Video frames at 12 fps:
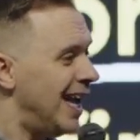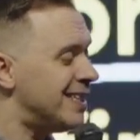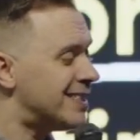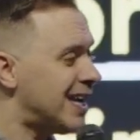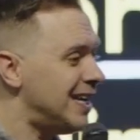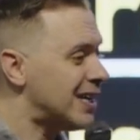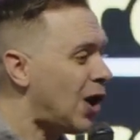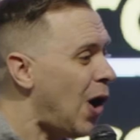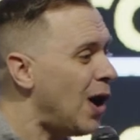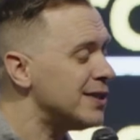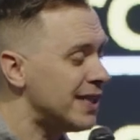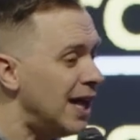It's going to
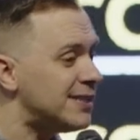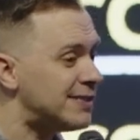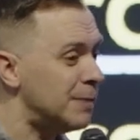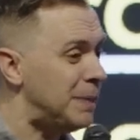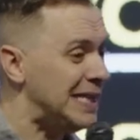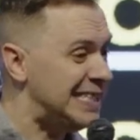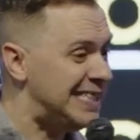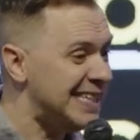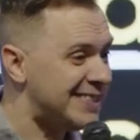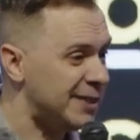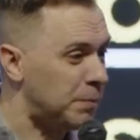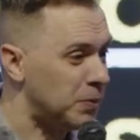cause us to be
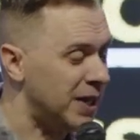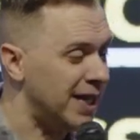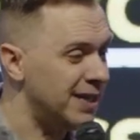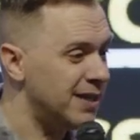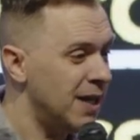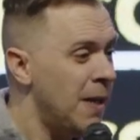disciplined.